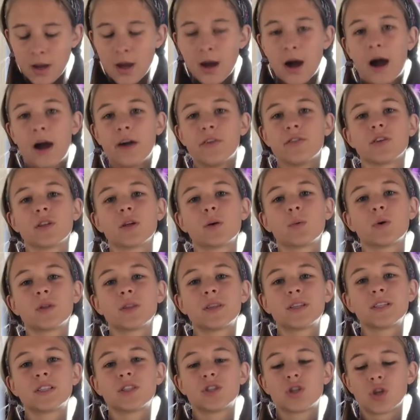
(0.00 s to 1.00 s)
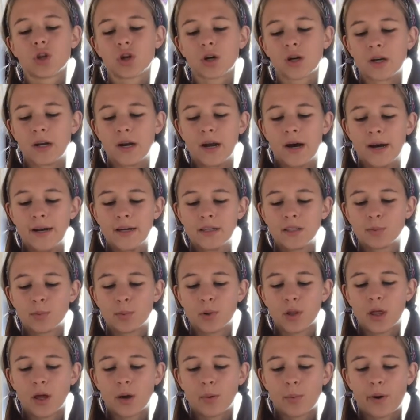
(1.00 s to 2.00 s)
I really want this to look nice, but
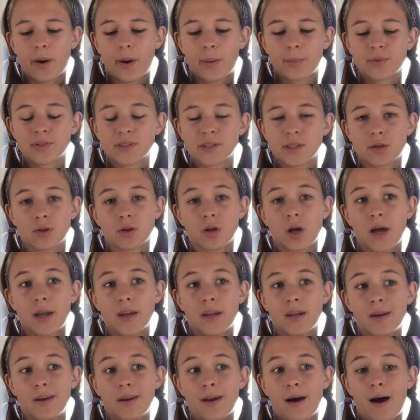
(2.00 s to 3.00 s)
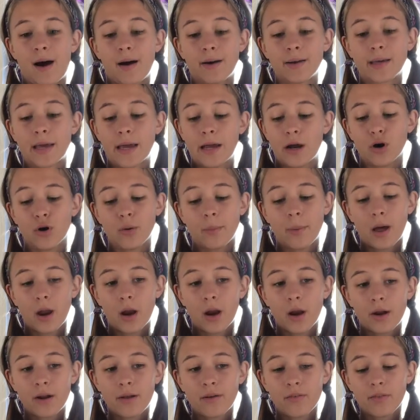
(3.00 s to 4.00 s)
like when I was little, I did not care about
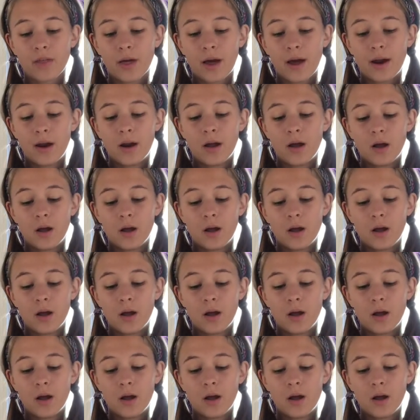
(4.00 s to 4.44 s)
any of that.